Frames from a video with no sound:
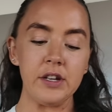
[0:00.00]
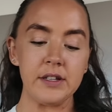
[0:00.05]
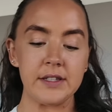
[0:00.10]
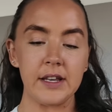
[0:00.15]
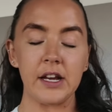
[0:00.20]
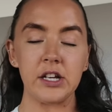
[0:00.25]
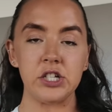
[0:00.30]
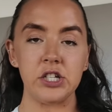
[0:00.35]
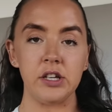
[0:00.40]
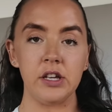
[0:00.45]
It's
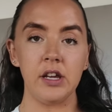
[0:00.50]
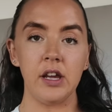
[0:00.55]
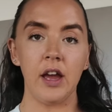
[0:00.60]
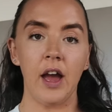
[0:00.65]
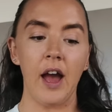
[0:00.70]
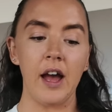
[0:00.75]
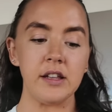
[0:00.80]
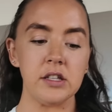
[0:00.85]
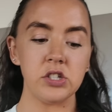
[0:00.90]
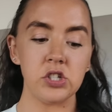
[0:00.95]
actually
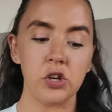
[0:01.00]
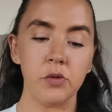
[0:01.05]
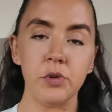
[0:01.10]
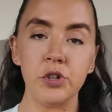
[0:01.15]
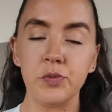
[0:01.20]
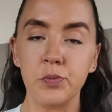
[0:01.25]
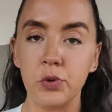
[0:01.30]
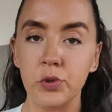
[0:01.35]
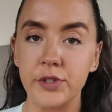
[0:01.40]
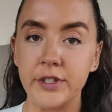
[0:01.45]
adds so
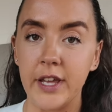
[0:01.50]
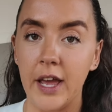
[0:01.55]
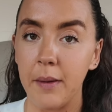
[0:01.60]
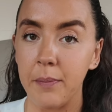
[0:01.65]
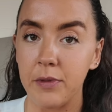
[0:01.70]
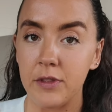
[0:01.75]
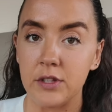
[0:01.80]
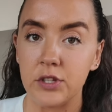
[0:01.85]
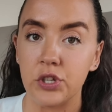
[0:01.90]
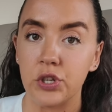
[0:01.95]
much more
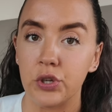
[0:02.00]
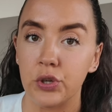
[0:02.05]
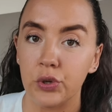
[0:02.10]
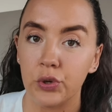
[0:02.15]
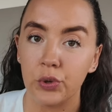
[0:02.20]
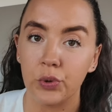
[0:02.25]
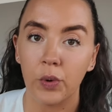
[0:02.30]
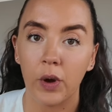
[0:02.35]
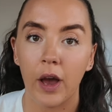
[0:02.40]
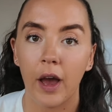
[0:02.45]
depth
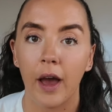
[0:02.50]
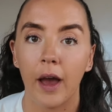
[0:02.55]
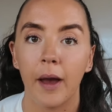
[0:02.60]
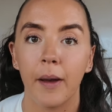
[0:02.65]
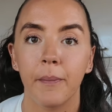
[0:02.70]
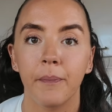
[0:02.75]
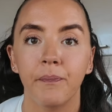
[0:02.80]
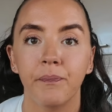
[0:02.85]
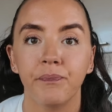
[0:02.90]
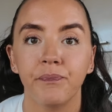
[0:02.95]
to
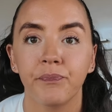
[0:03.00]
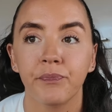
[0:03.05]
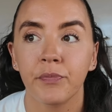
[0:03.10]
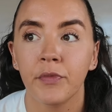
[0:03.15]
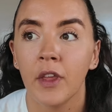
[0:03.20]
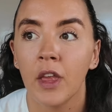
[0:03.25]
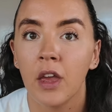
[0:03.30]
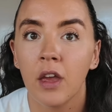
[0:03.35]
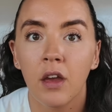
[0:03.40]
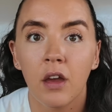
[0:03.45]

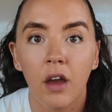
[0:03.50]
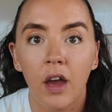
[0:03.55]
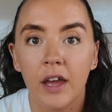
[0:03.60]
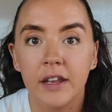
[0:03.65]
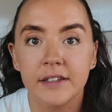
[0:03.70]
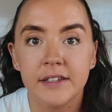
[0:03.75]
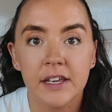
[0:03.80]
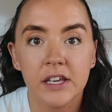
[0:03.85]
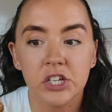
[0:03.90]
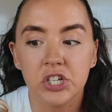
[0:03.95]
a
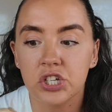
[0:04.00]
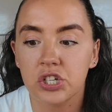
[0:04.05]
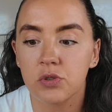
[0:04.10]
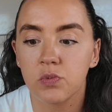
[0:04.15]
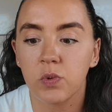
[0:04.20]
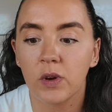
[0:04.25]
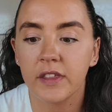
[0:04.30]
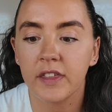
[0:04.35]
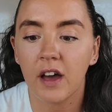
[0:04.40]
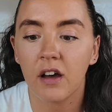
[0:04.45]
dish
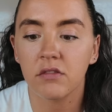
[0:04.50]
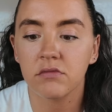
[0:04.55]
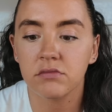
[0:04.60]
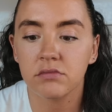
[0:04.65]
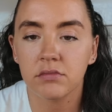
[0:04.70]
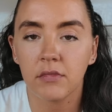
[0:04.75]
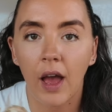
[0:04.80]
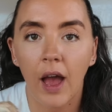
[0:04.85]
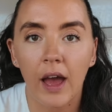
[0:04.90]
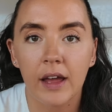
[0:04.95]

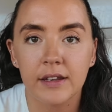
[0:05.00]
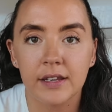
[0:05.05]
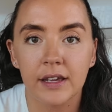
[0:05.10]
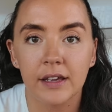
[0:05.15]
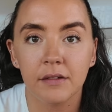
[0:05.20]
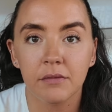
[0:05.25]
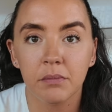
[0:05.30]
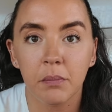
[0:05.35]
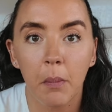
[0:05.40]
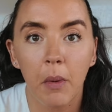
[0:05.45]
without
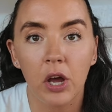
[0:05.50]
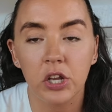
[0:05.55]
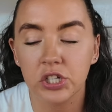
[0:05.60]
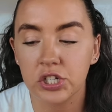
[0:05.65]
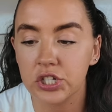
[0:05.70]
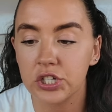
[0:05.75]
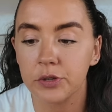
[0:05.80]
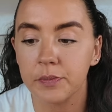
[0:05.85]
adding much,